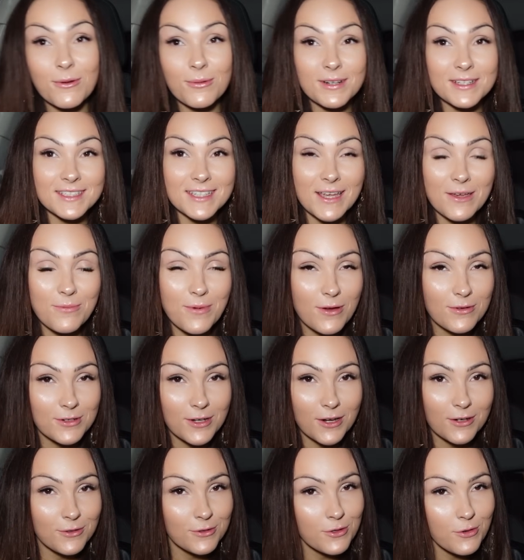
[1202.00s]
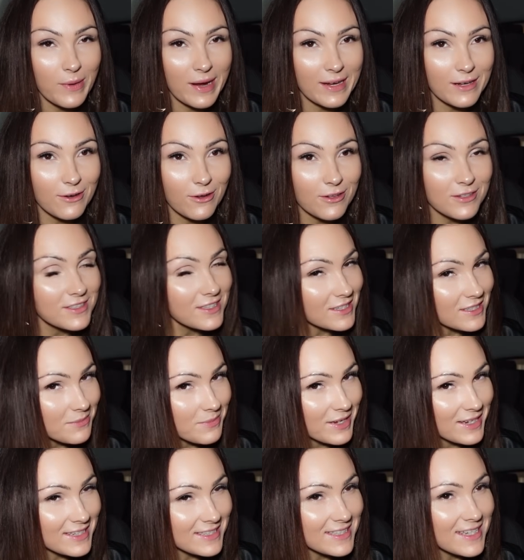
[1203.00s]
I want to say well done on your weight loss. That's
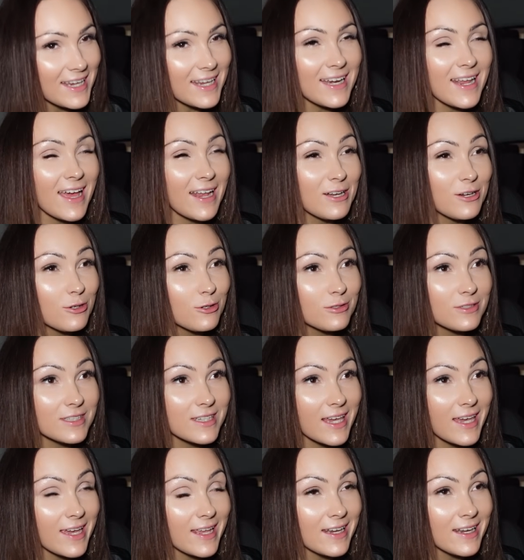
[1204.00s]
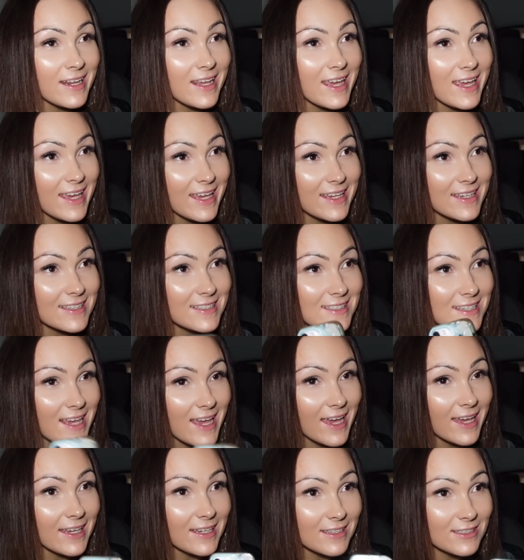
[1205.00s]
amazing. And loose skin is
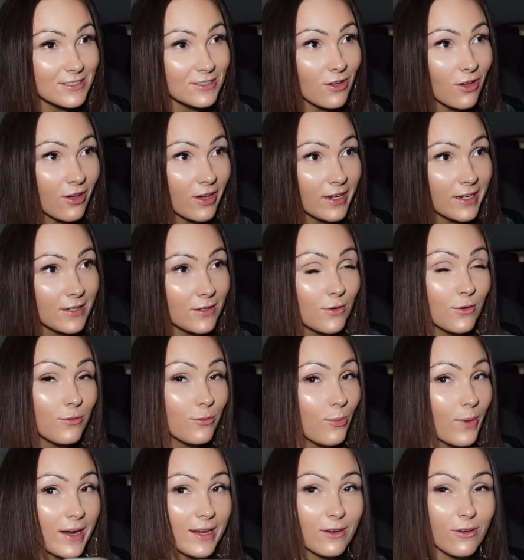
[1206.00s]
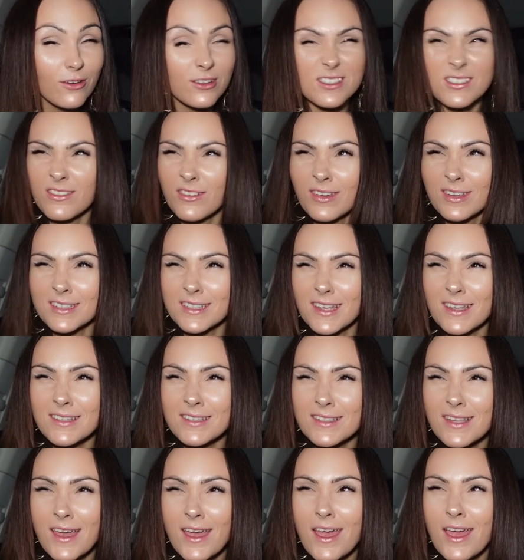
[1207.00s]
a sign of weight loss, if that makes
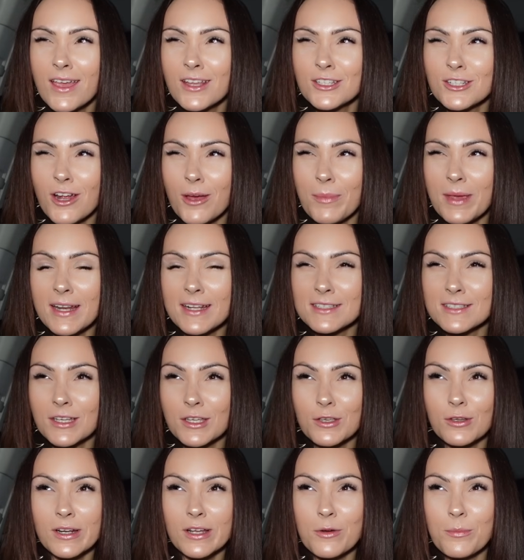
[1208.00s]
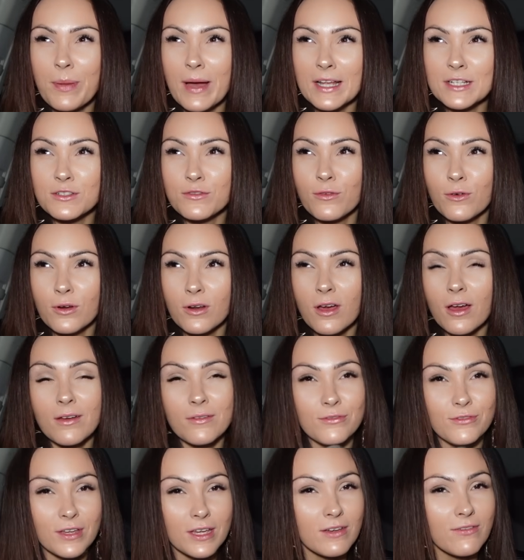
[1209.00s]
sense. Do you know what I mean? It's like your little badge of honour.
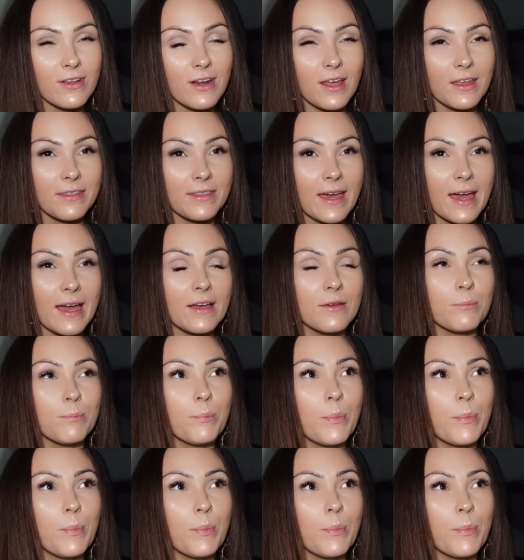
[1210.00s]
Think of it like that.